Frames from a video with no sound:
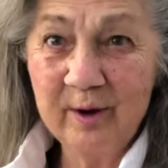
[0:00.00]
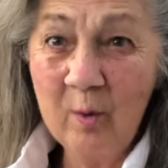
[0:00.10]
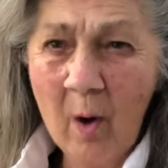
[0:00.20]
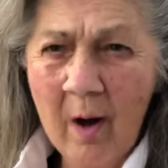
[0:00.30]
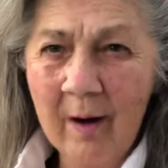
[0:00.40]

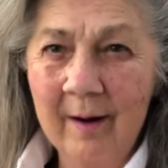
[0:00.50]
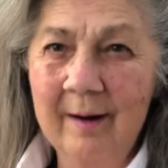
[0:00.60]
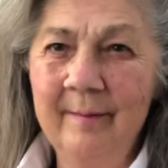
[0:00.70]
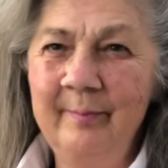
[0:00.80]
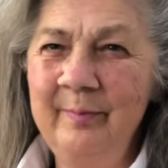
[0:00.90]
you are,
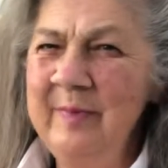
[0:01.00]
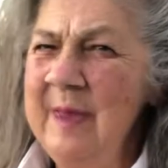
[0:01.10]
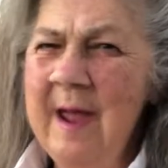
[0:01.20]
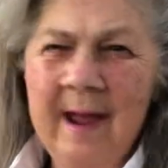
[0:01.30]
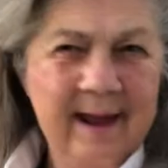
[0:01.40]

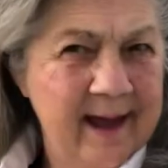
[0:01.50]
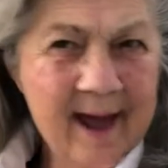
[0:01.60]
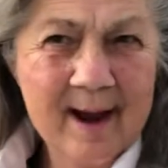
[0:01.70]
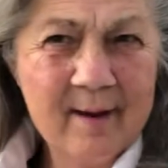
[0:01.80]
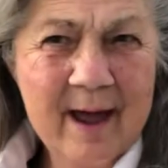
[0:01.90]

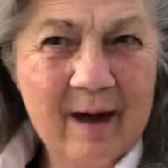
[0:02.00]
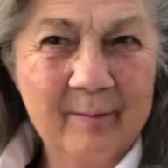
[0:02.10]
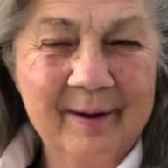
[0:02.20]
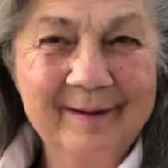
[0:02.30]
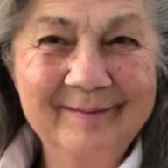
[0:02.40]
get on
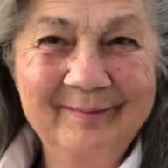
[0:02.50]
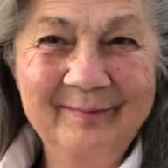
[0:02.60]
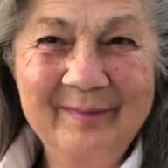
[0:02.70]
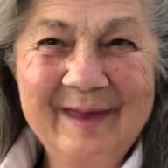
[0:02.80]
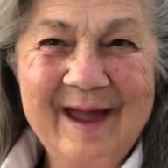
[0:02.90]
up,
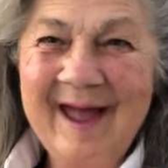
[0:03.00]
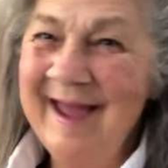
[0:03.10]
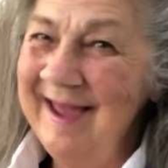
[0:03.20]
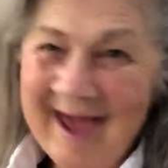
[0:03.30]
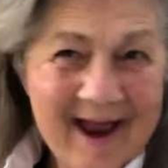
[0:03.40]

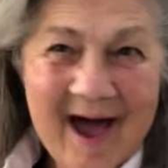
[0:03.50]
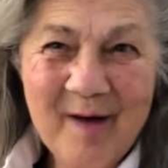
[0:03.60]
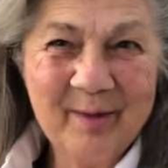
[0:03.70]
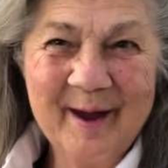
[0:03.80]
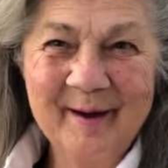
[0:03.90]
get
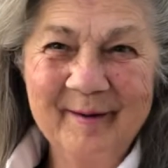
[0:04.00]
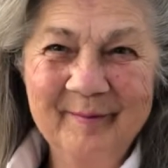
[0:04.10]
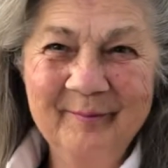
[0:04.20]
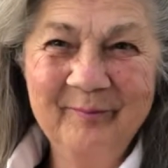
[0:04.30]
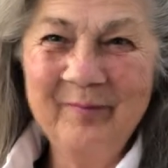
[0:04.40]
out there,
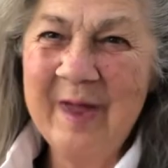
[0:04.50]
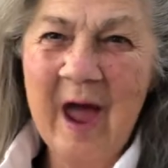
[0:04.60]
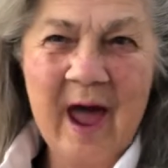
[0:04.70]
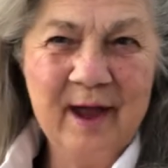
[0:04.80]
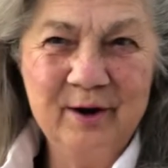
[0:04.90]

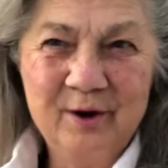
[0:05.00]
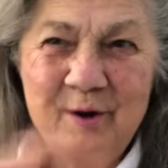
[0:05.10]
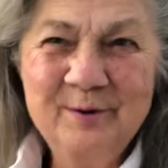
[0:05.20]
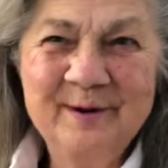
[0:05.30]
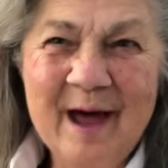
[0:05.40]
and
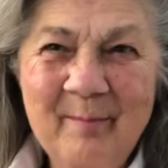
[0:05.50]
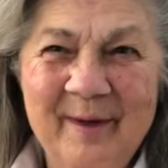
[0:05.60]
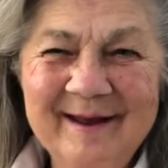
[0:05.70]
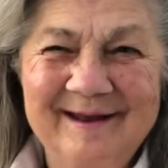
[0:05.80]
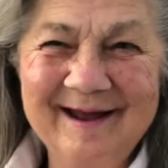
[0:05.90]
do
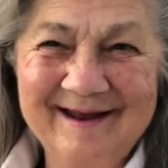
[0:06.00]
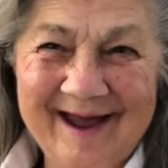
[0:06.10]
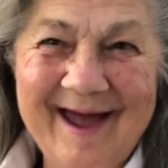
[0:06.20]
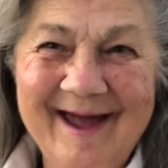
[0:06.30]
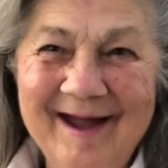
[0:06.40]
something
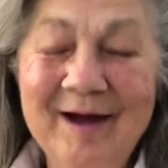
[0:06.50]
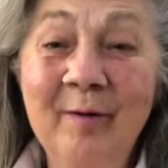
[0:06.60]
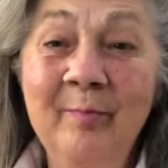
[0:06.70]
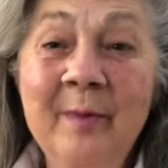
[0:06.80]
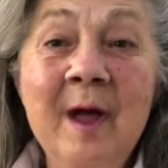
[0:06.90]
today.
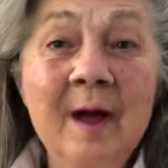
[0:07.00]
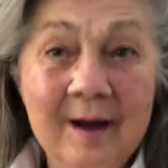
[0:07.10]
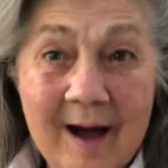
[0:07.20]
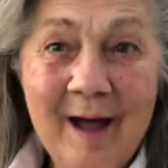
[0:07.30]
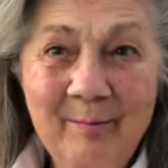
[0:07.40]

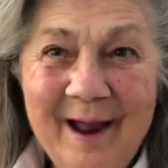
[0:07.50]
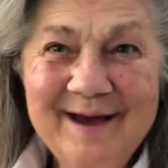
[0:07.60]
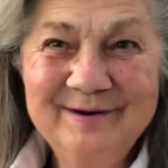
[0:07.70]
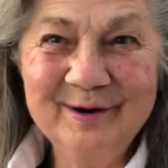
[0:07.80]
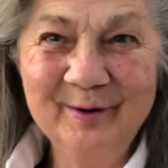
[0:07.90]
God
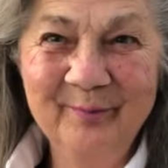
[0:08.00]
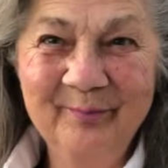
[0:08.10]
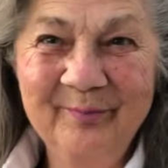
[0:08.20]
bless you.